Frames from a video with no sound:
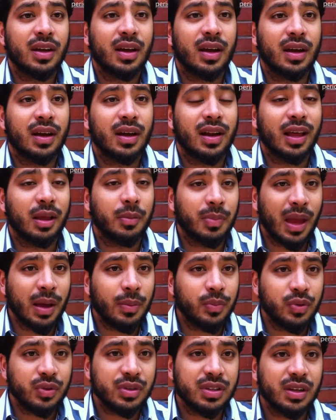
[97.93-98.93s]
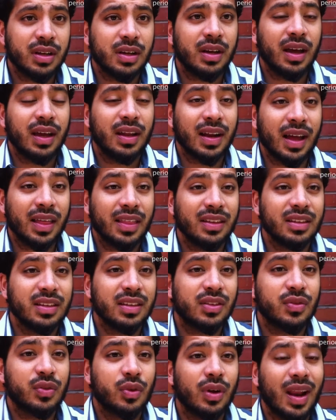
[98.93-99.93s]
like Bambuser and
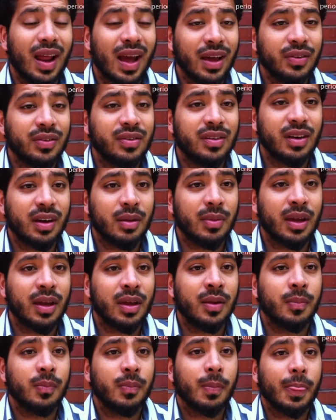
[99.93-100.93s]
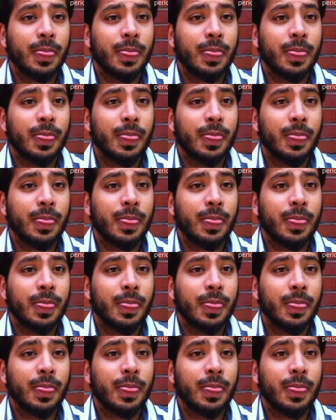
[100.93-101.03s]
others for live streaming